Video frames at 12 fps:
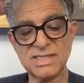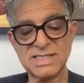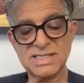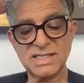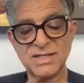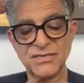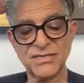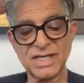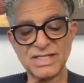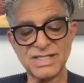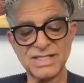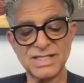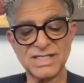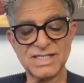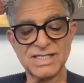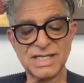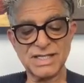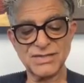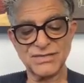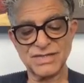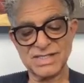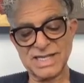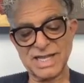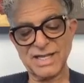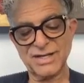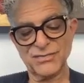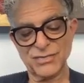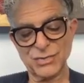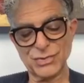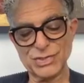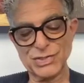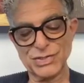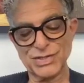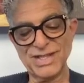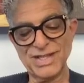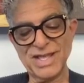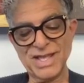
still affected the state of the second photon,